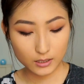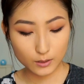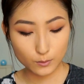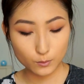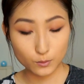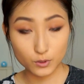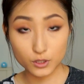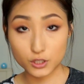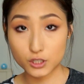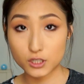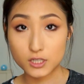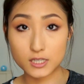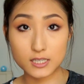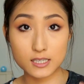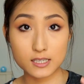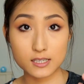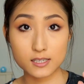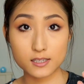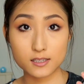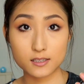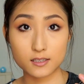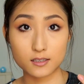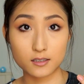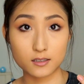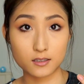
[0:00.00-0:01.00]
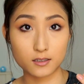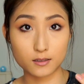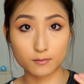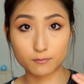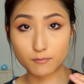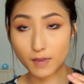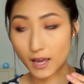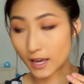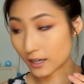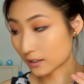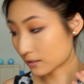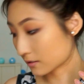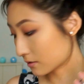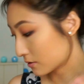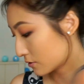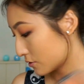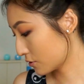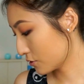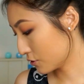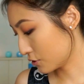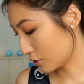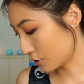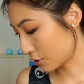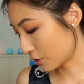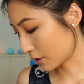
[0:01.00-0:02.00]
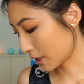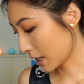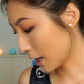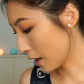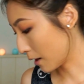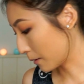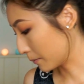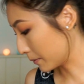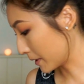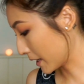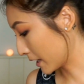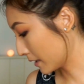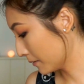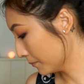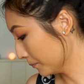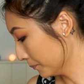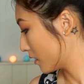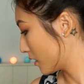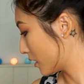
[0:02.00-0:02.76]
which is the MAC Studio Careblend.